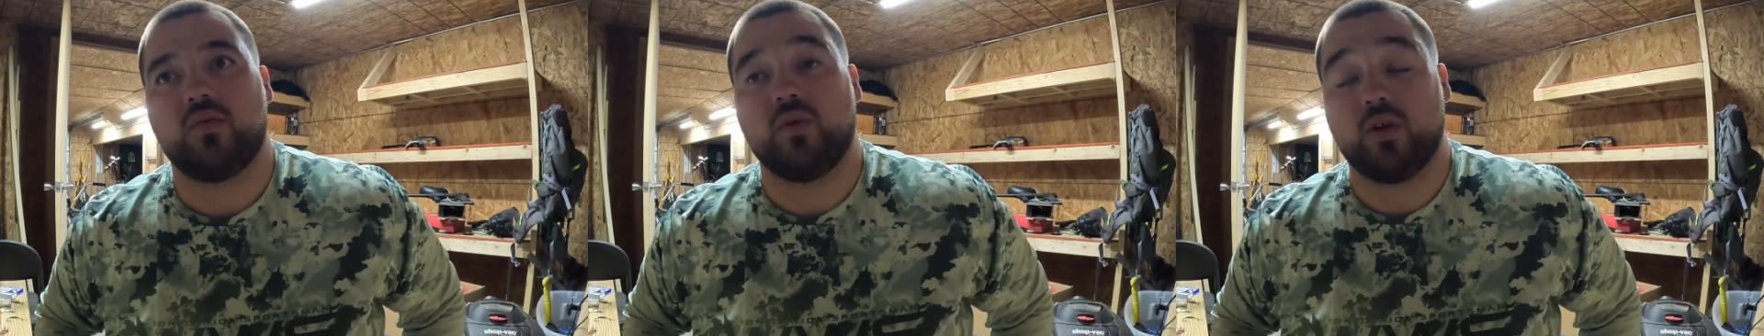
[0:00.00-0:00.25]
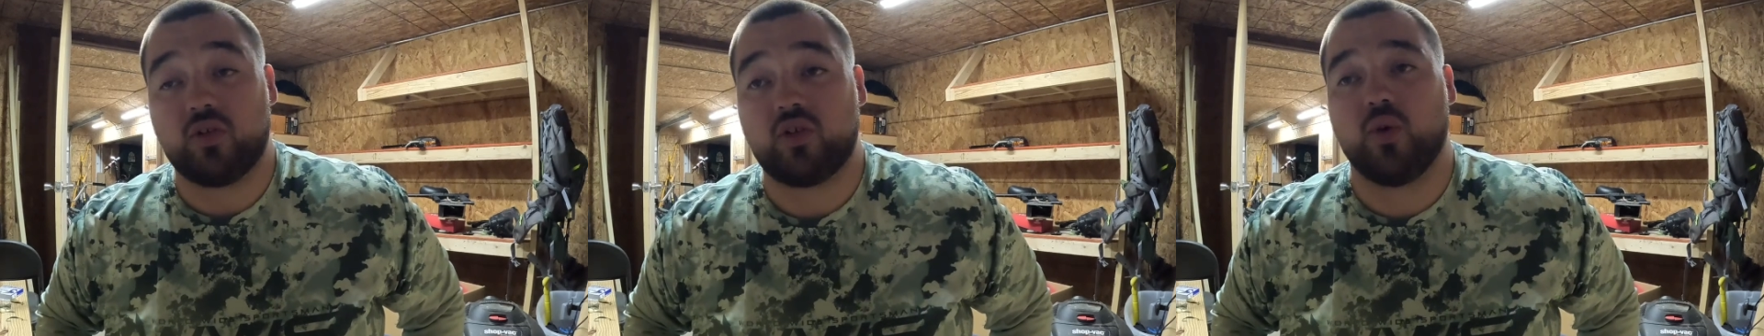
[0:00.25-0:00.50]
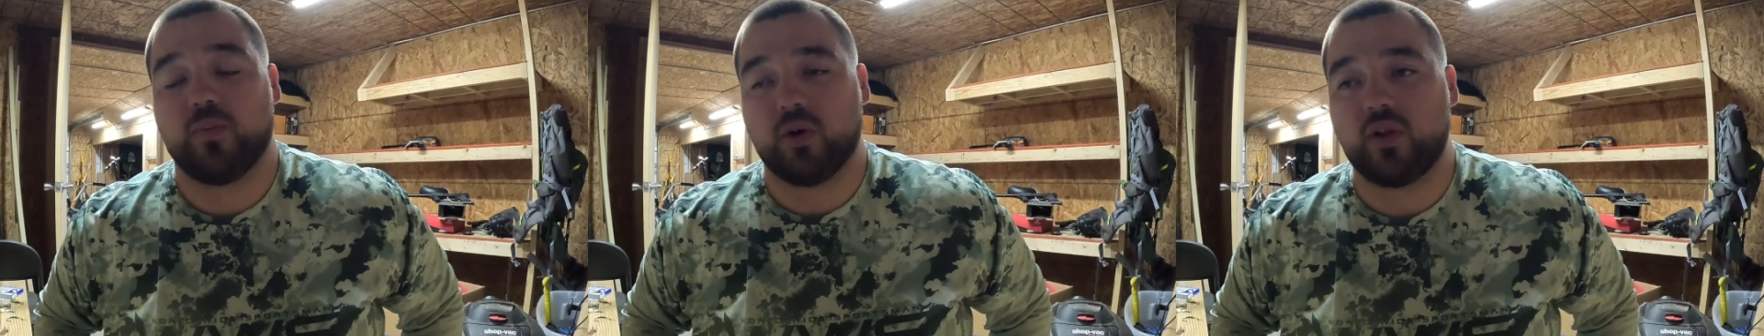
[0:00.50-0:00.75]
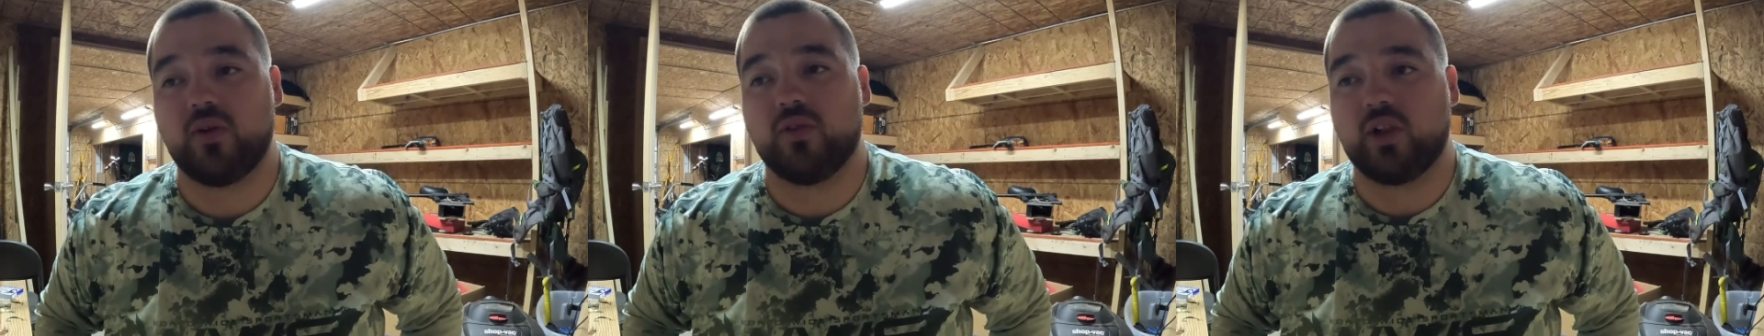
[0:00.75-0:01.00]
We're gonna super
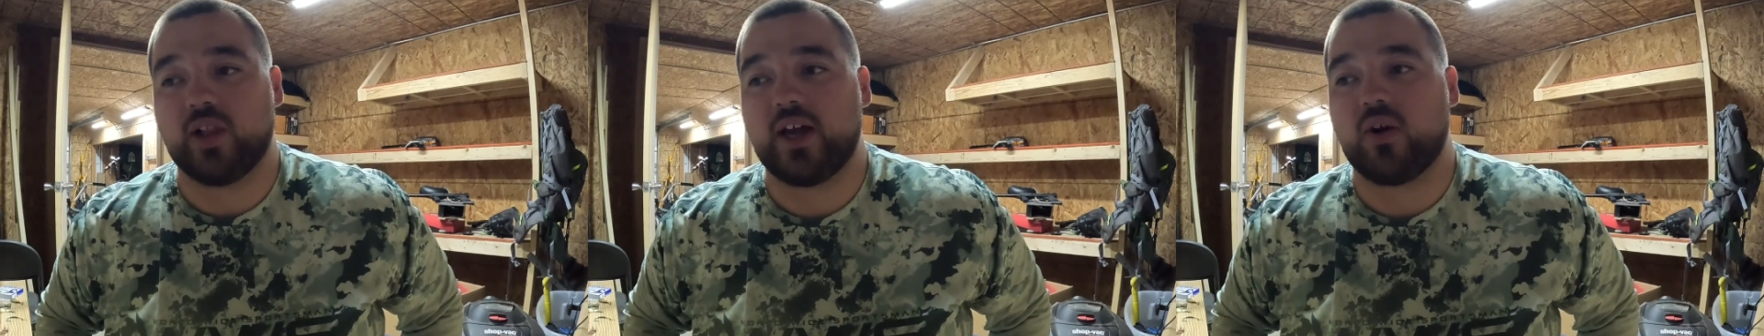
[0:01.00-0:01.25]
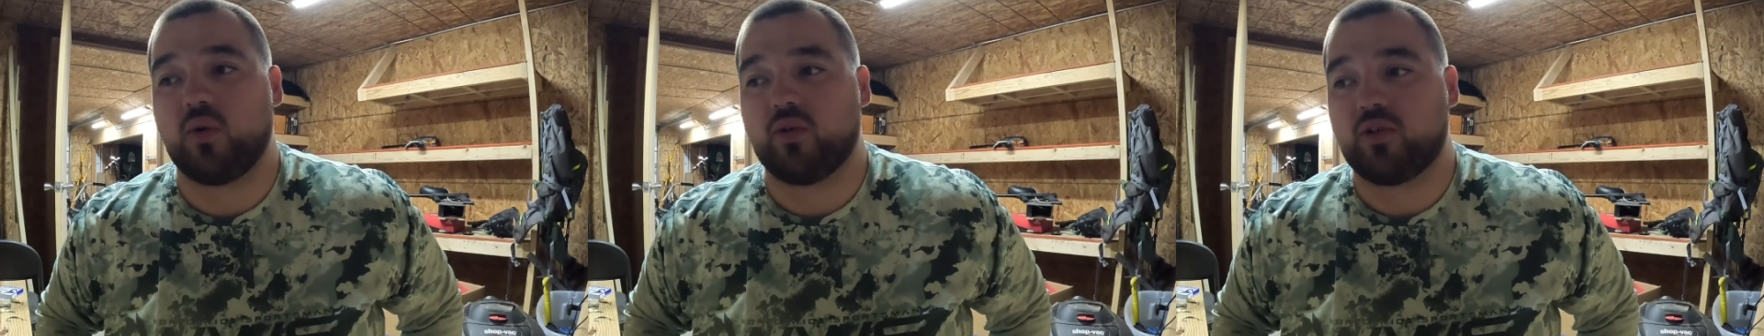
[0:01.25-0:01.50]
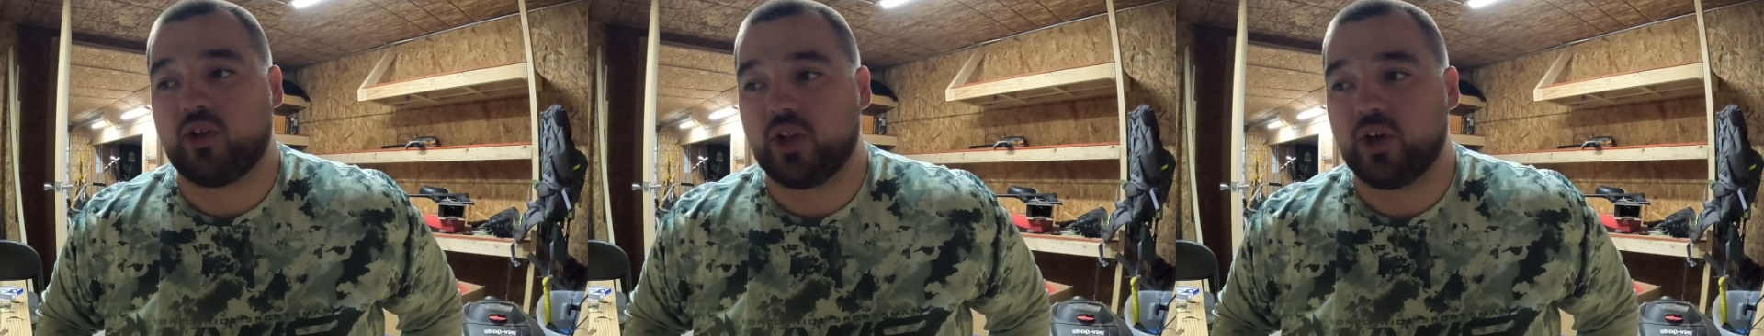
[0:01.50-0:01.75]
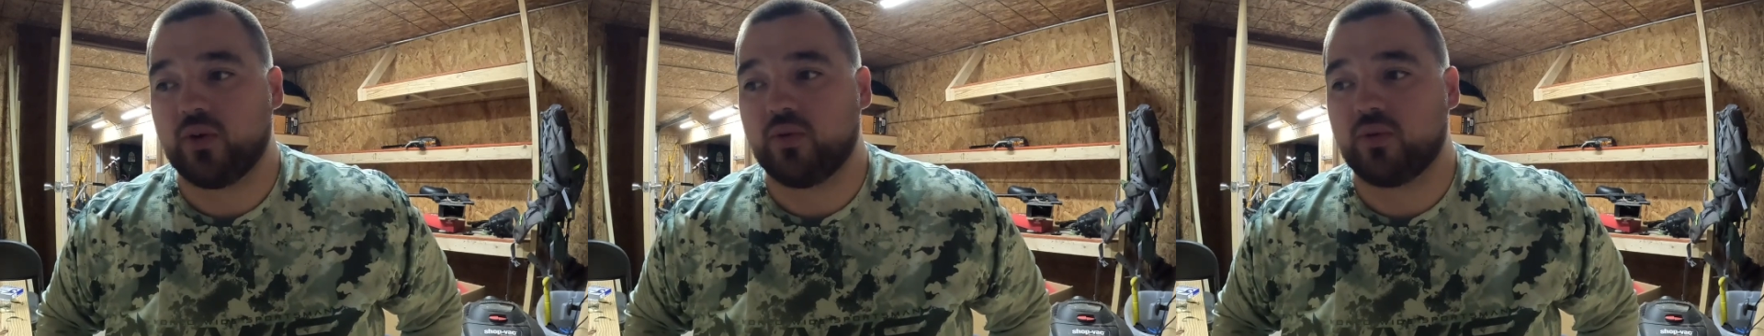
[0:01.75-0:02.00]
glue the lead holes
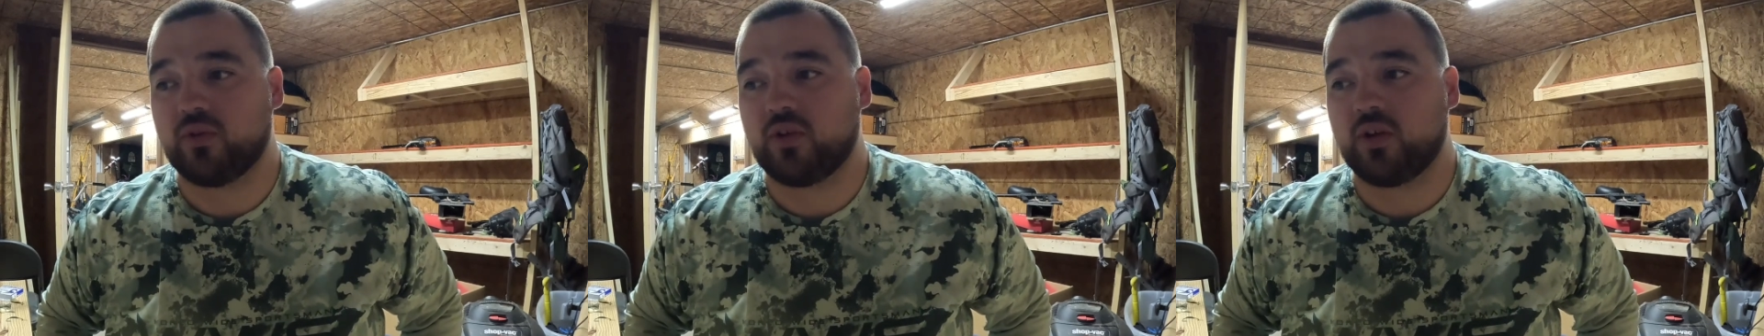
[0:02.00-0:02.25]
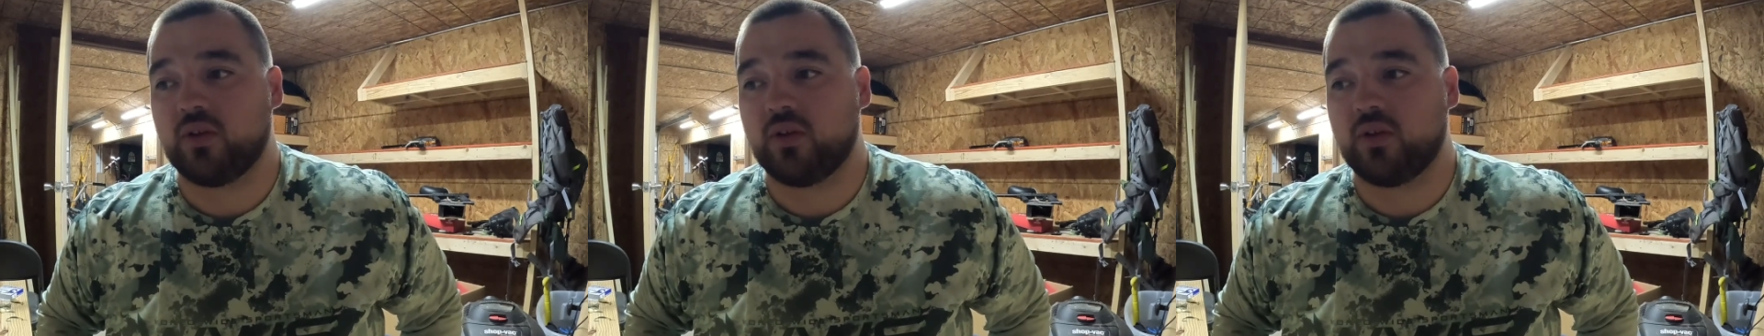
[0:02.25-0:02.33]
closed,